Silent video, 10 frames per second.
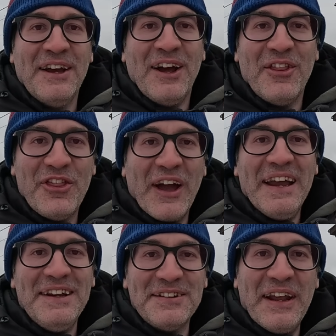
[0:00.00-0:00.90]
And that
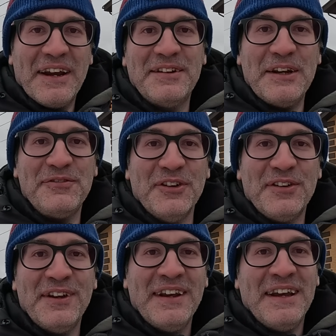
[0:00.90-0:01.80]
is the next
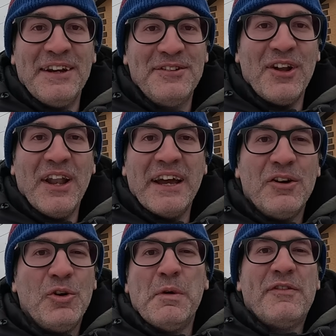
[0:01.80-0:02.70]
difference. It's not like,
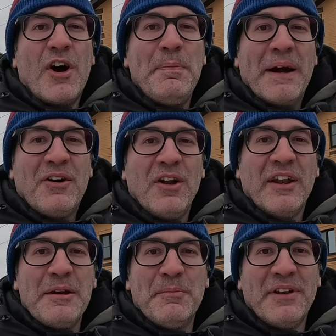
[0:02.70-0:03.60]
oh, we've got a bank
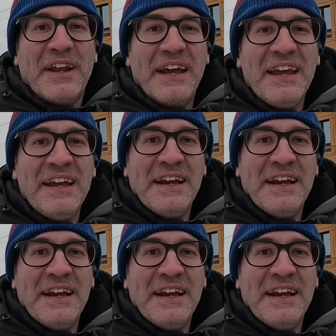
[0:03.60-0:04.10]
holiday Monday.